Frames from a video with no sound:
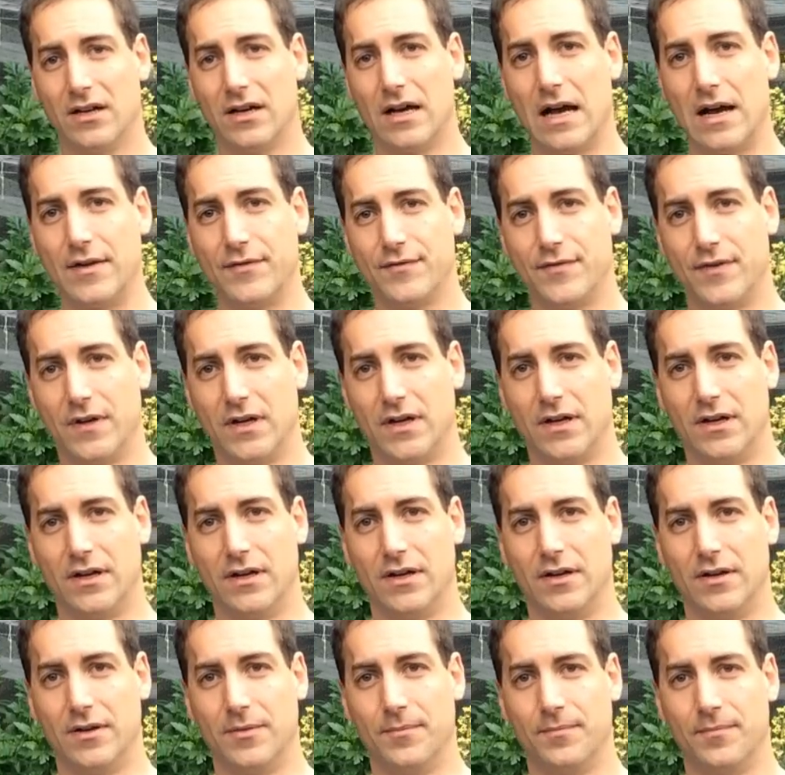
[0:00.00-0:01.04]
uh, have
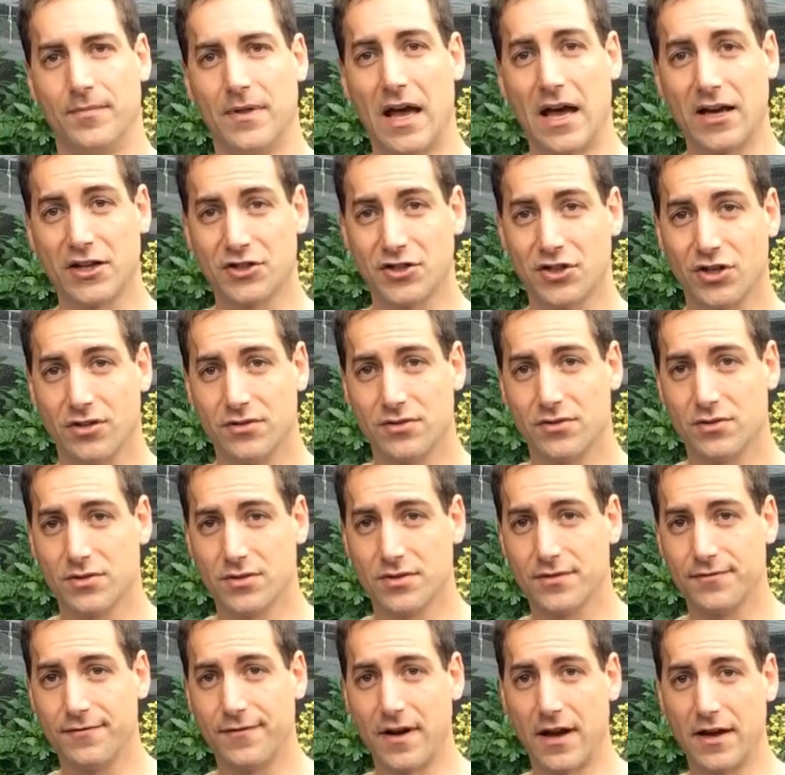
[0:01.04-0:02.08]
uh,
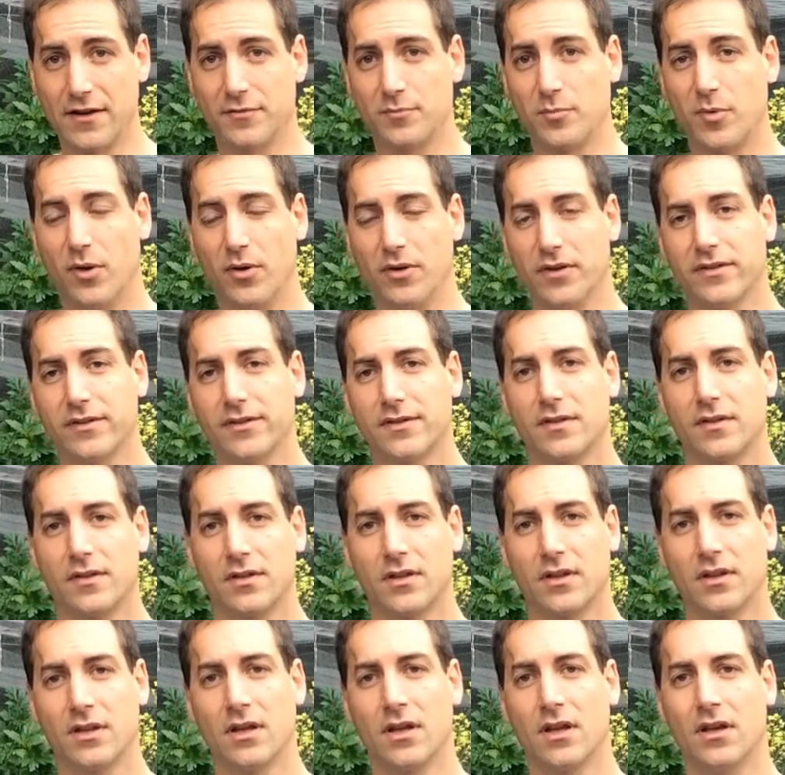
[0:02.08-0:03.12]
actioned those five
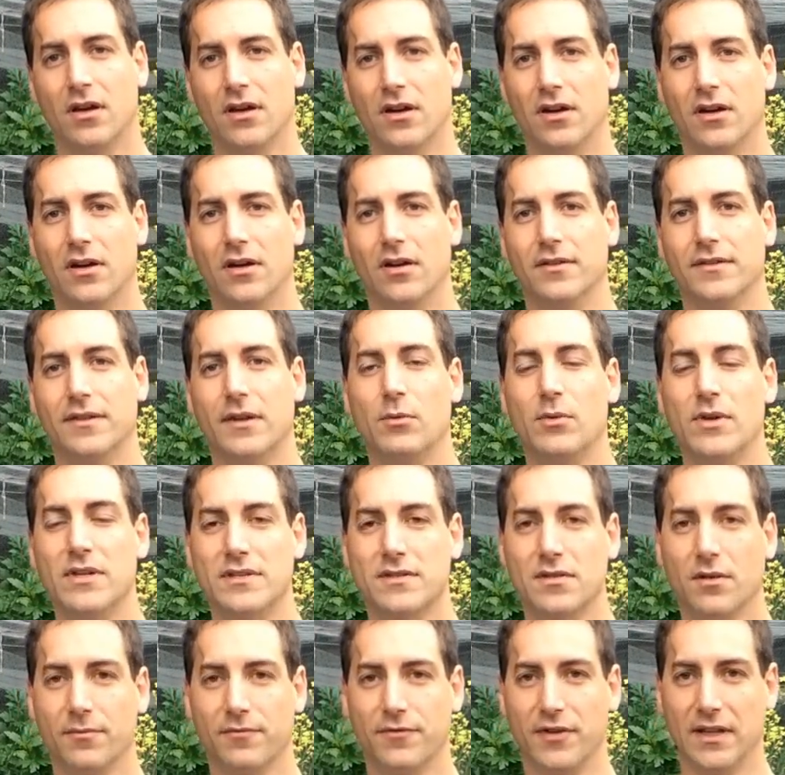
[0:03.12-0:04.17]
points, uh,
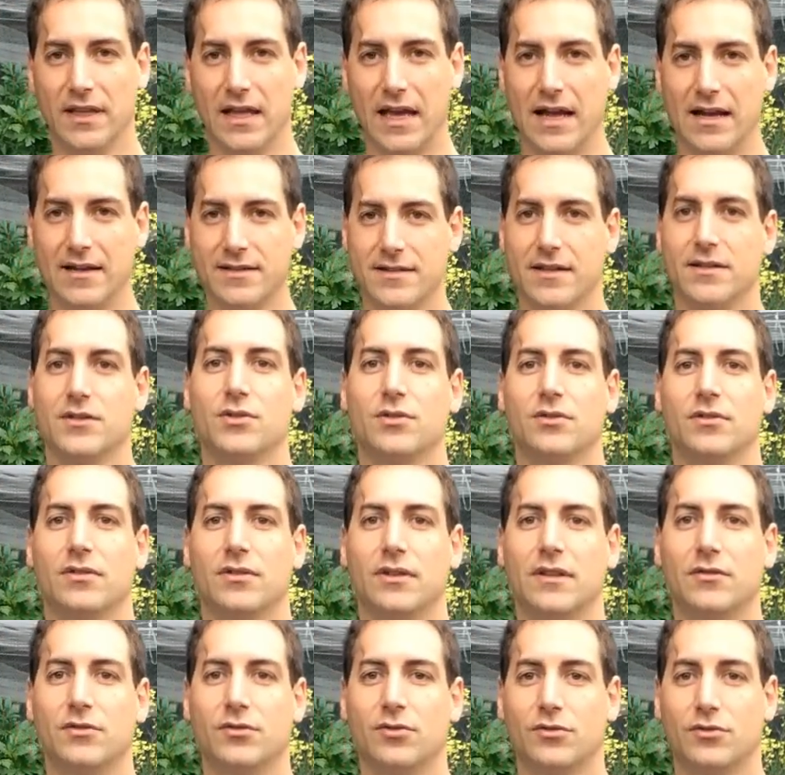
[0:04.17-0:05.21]
there is something else
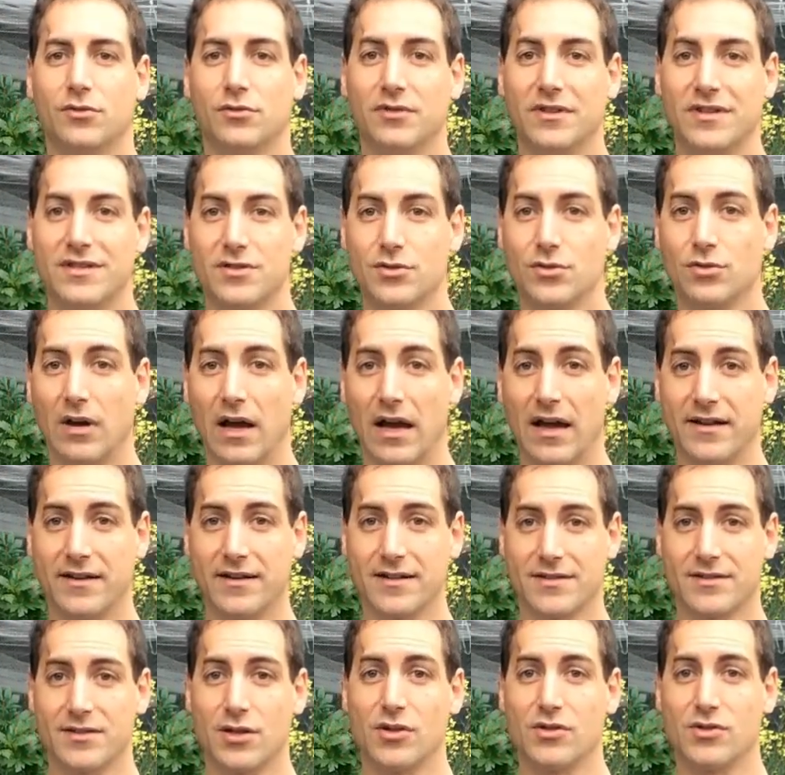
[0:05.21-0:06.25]
that you need to do is to
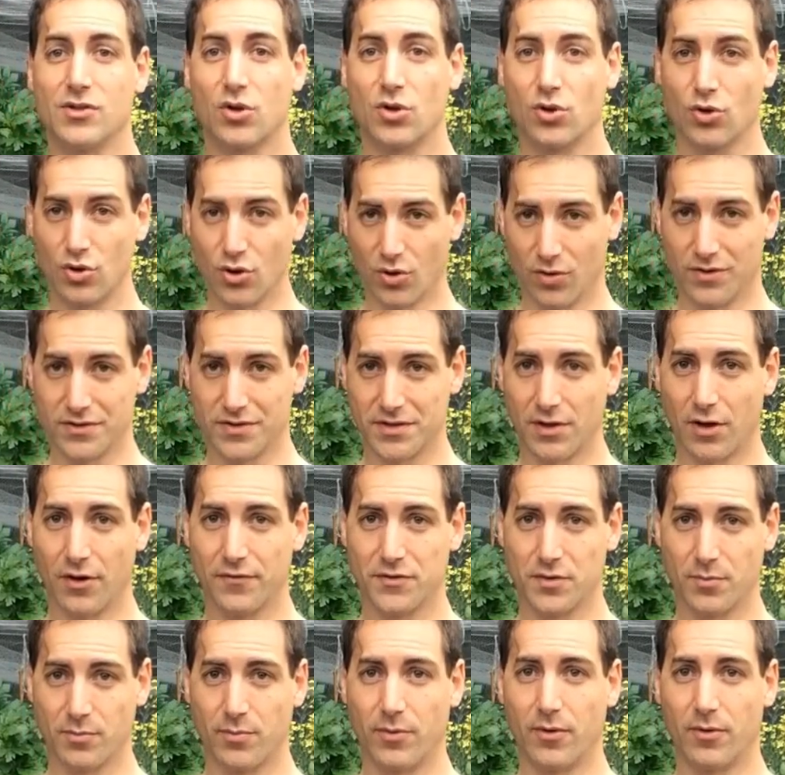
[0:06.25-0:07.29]
understand the
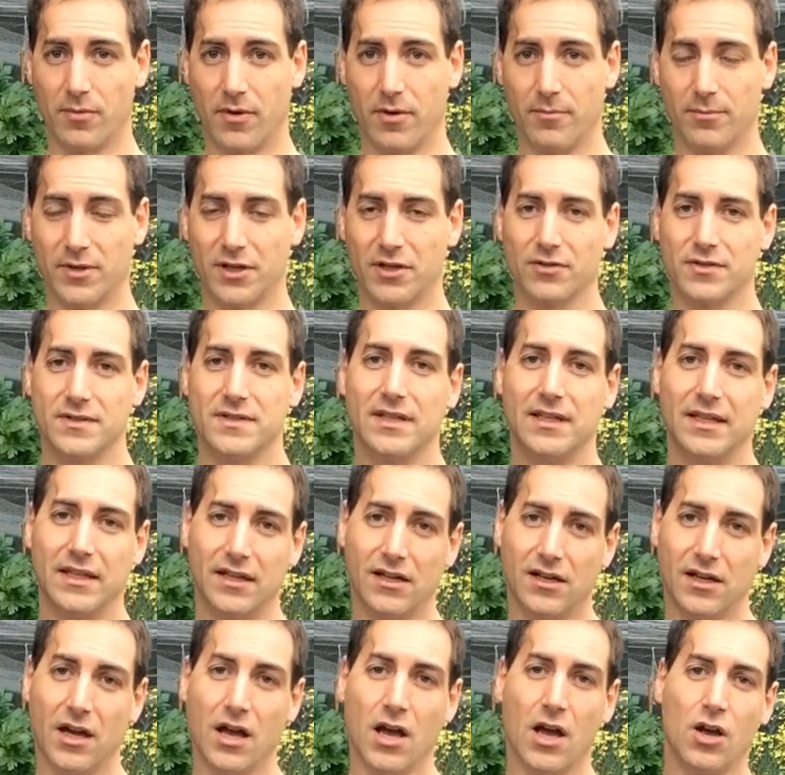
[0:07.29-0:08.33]
cause of the problem
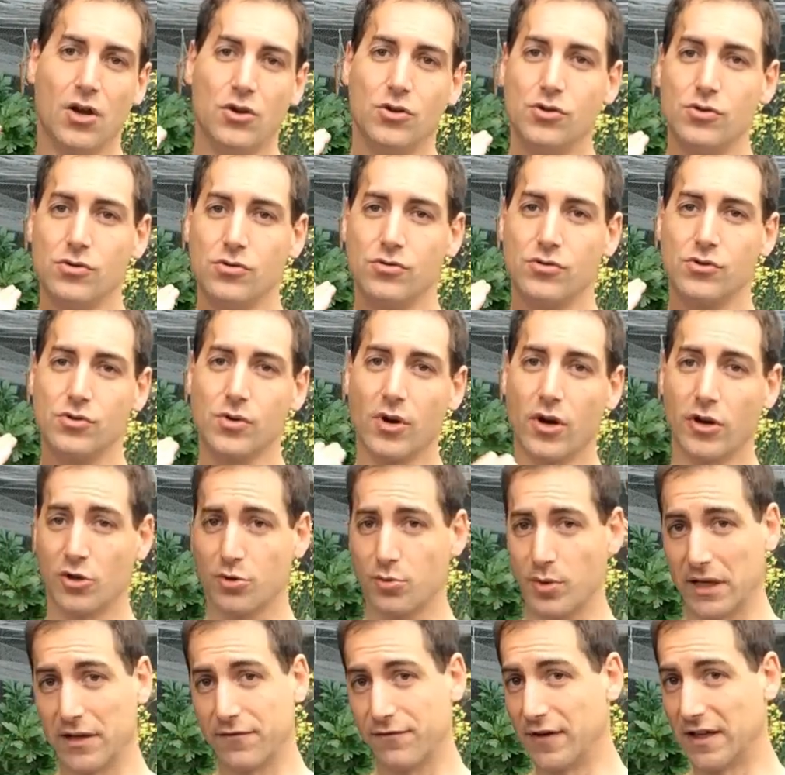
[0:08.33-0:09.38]
because here you
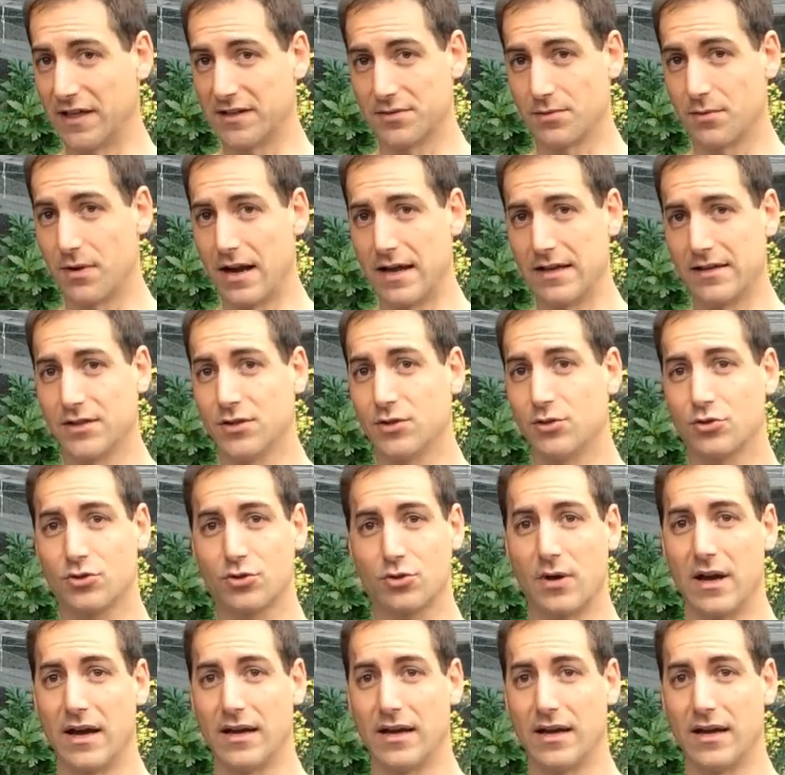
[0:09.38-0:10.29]
do a quick fix, right?